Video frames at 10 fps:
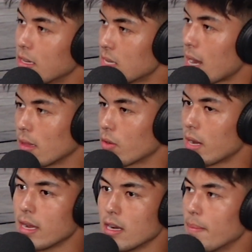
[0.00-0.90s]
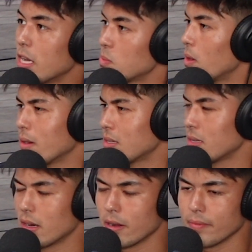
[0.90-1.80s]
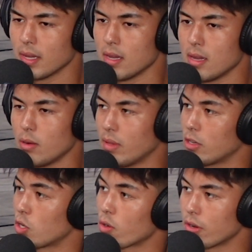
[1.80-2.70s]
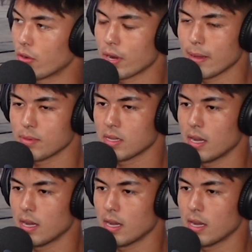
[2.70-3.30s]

exactly, or hitting a baseball, without turning your hips.